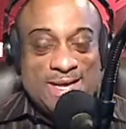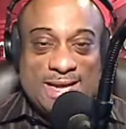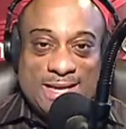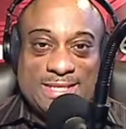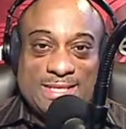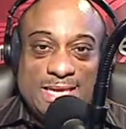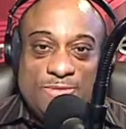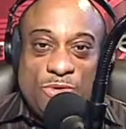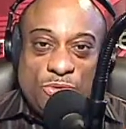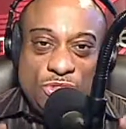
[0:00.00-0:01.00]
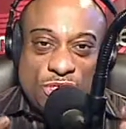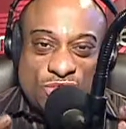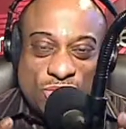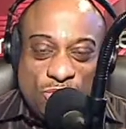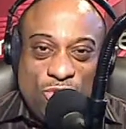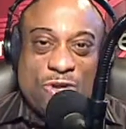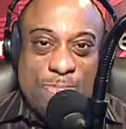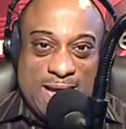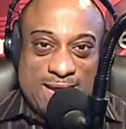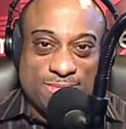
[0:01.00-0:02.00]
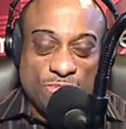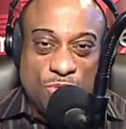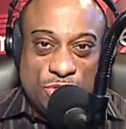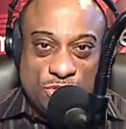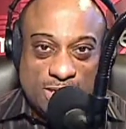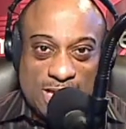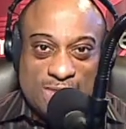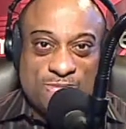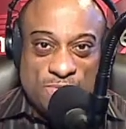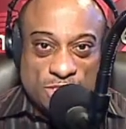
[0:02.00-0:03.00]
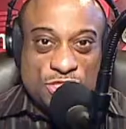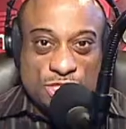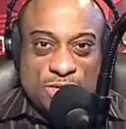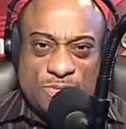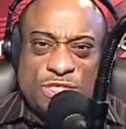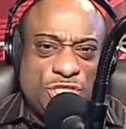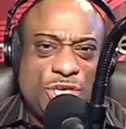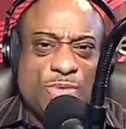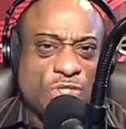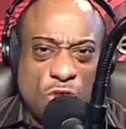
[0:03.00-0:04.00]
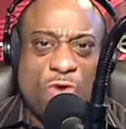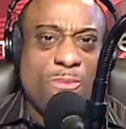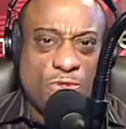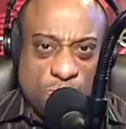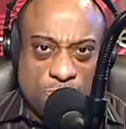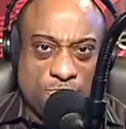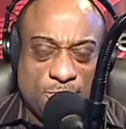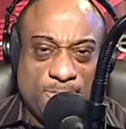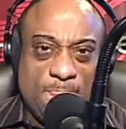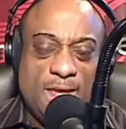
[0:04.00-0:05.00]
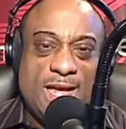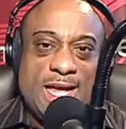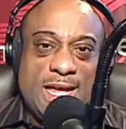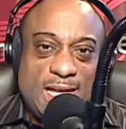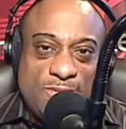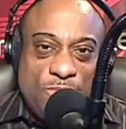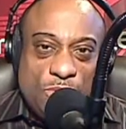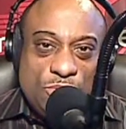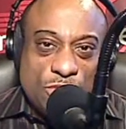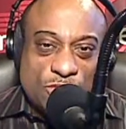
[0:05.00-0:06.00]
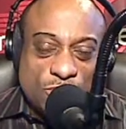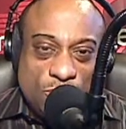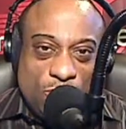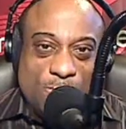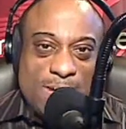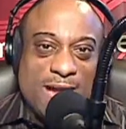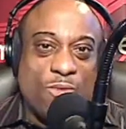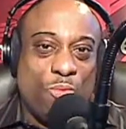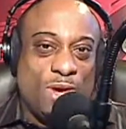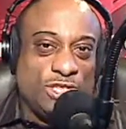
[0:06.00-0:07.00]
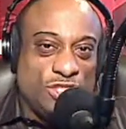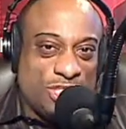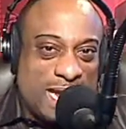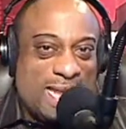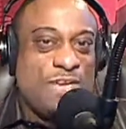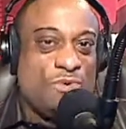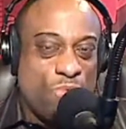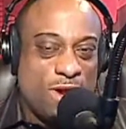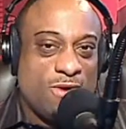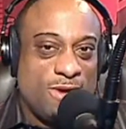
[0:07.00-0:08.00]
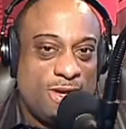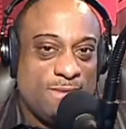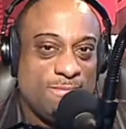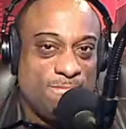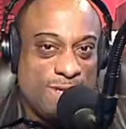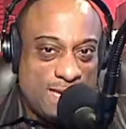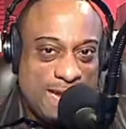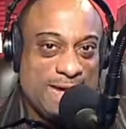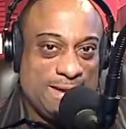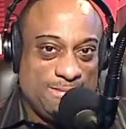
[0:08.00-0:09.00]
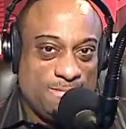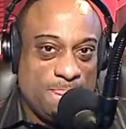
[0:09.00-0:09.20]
Now listen, if you just look back on your life this year, this year is almost over if you just look back when January began